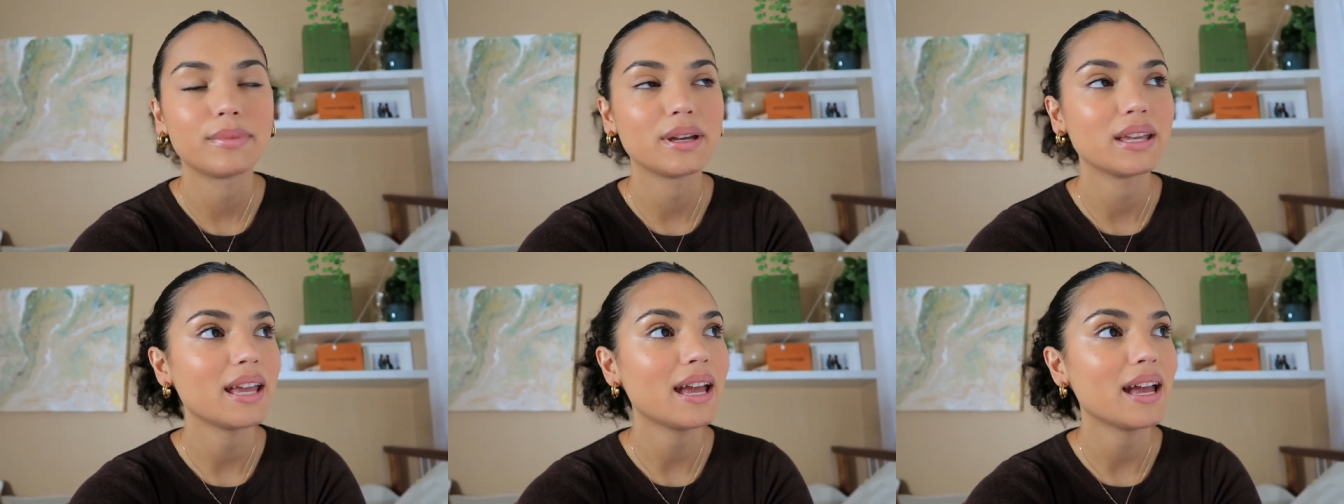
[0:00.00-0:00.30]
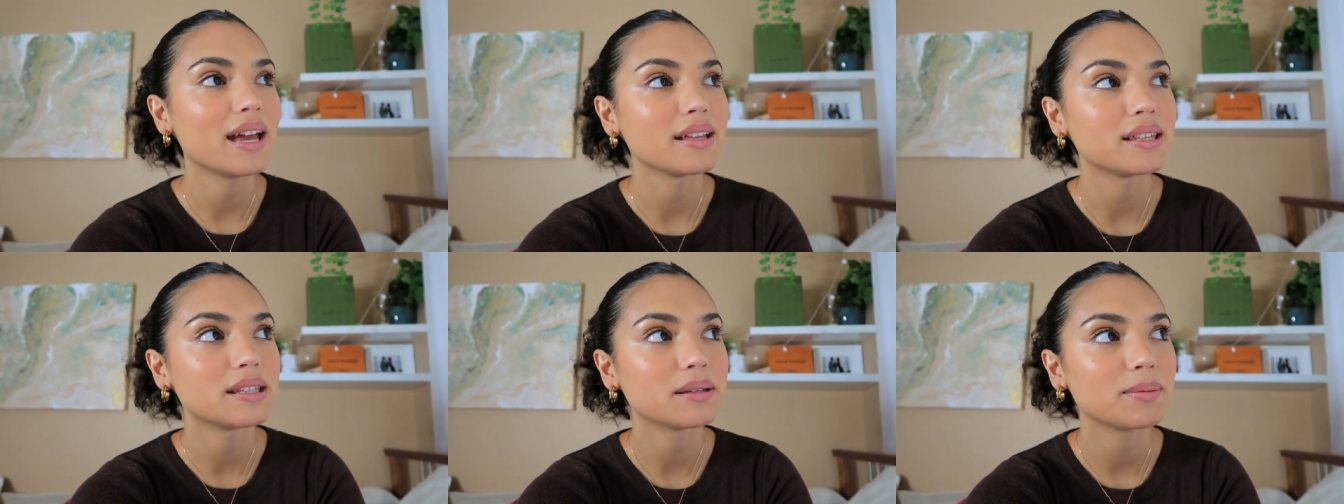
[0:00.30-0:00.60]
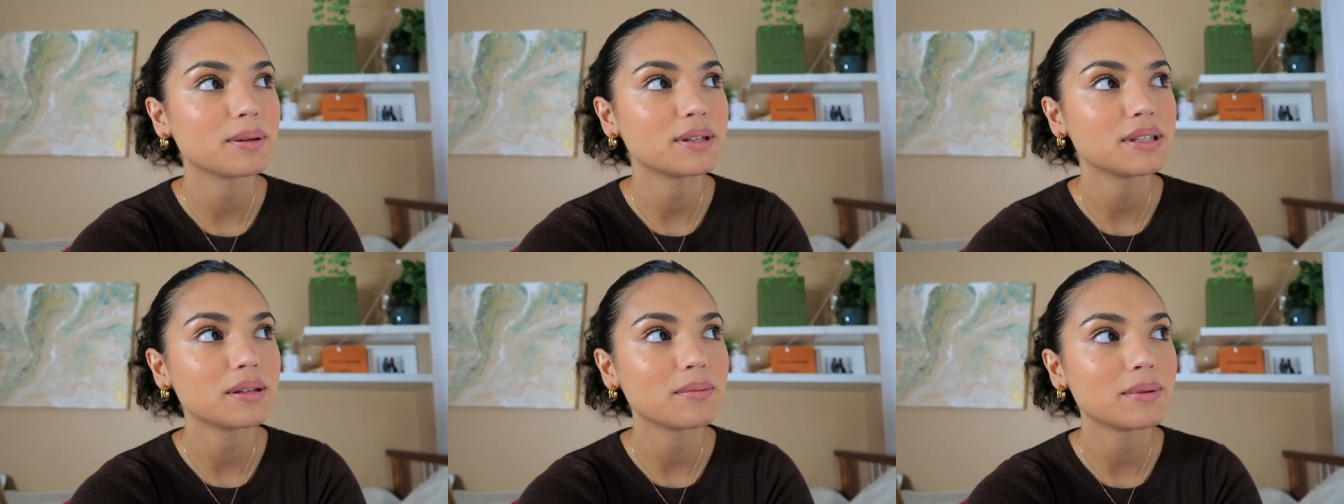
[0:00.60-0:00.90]
But yeah, it's
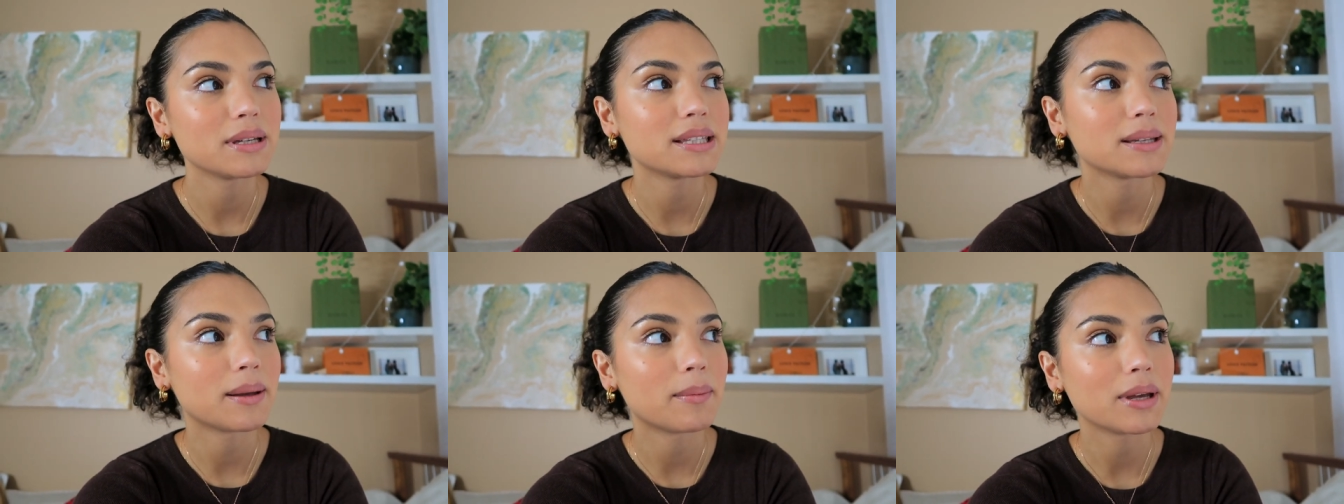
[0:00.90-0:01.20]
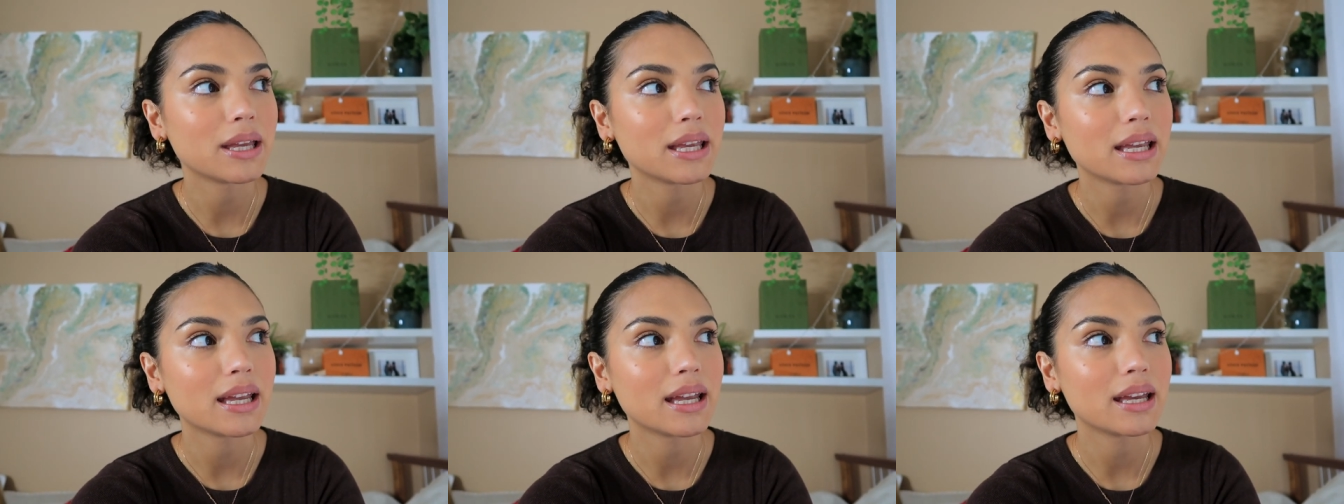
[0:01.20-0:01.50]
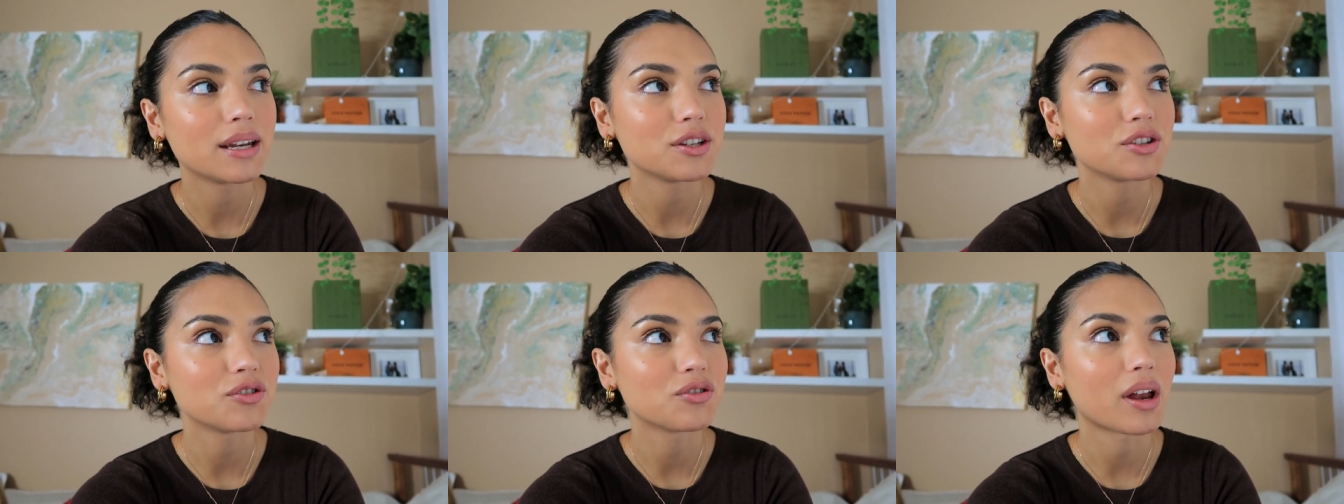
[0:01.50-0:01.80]
supposed to be summer here
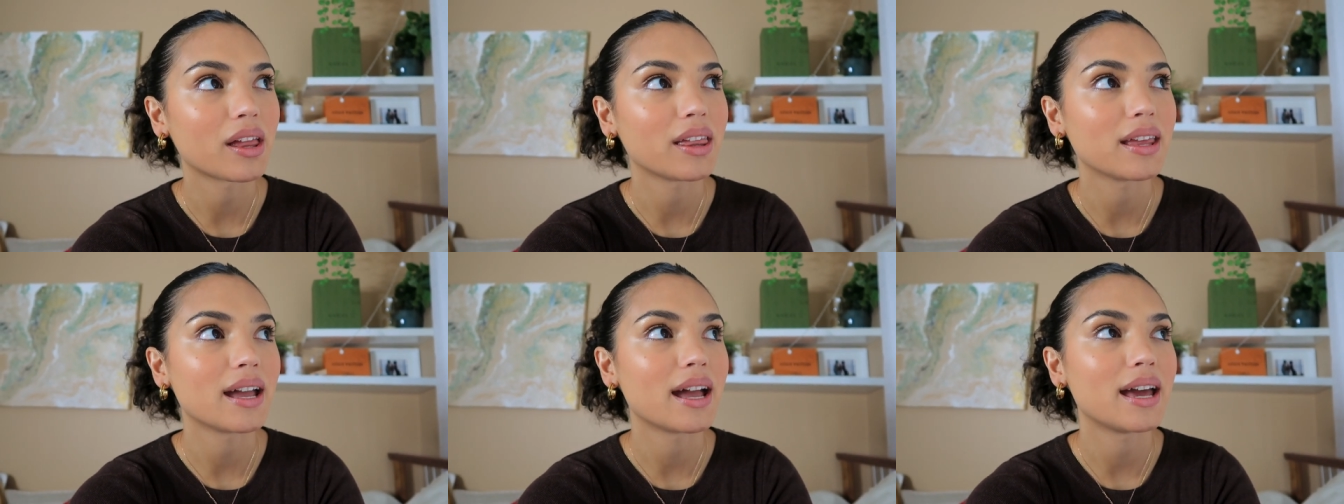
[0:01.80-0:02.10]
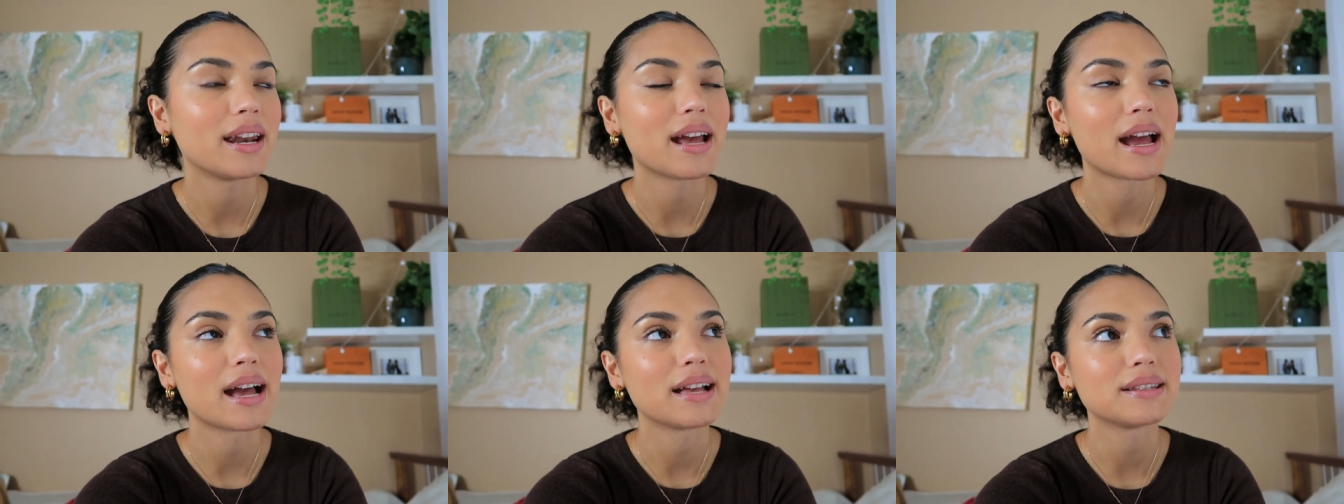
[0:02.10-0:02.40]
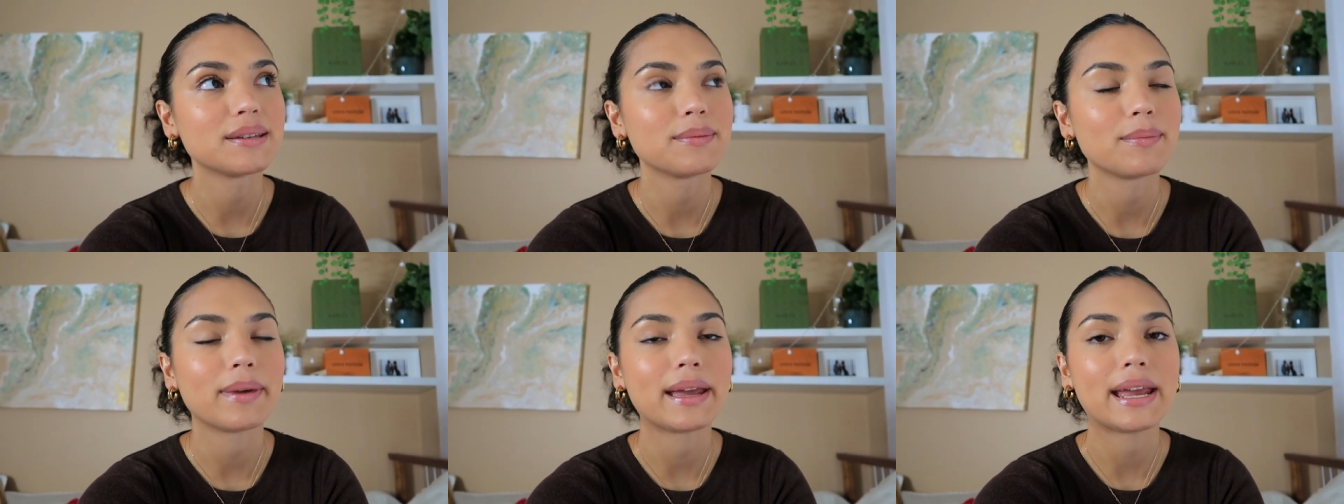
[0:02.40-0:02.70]
in Australia and it
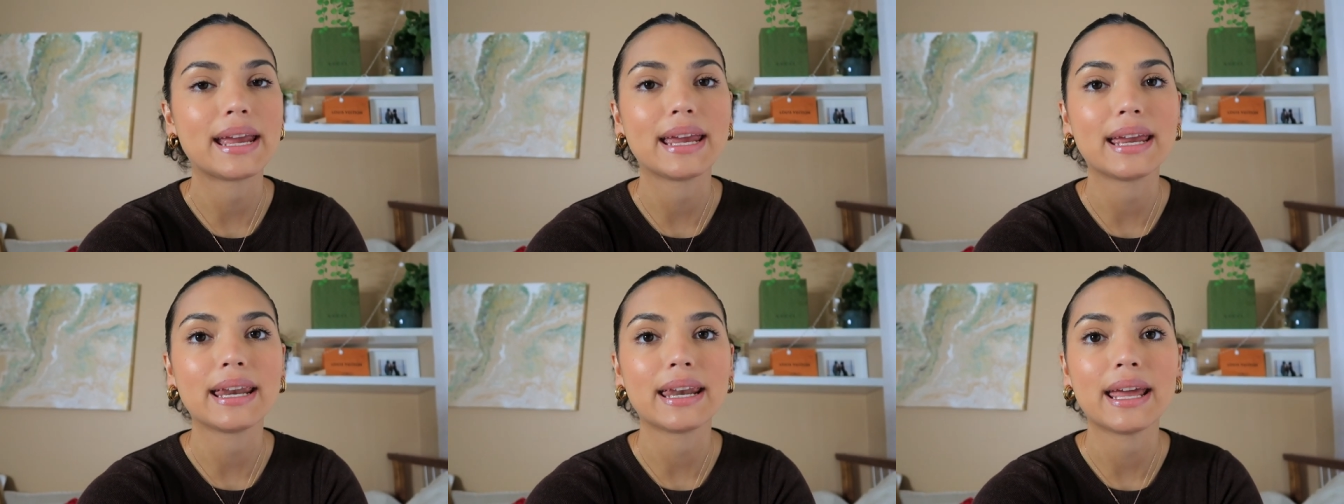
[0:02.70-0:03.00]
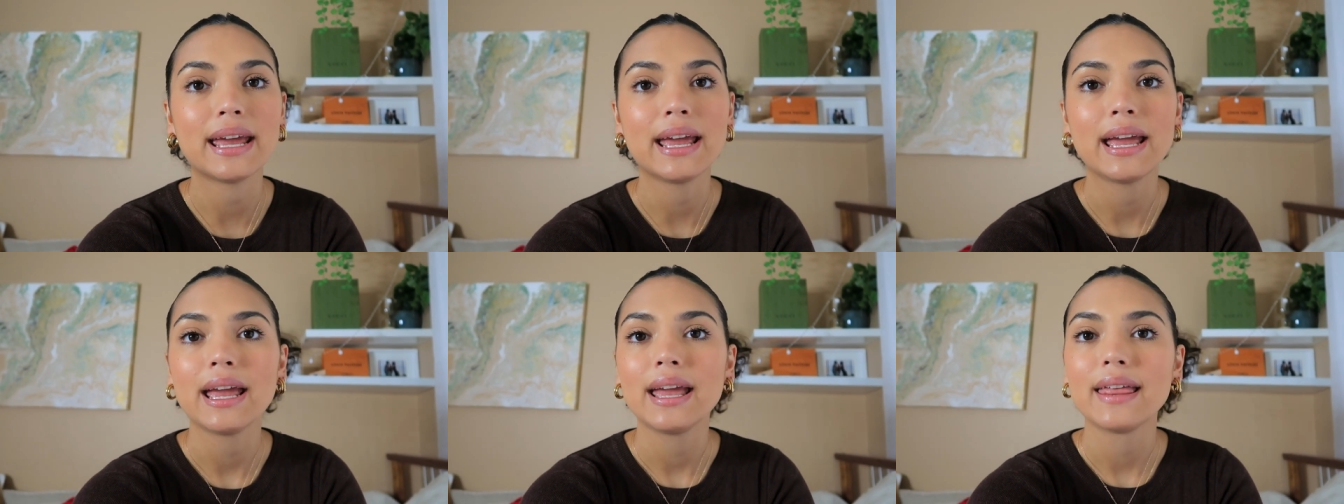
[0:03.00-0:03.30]
hasn't been,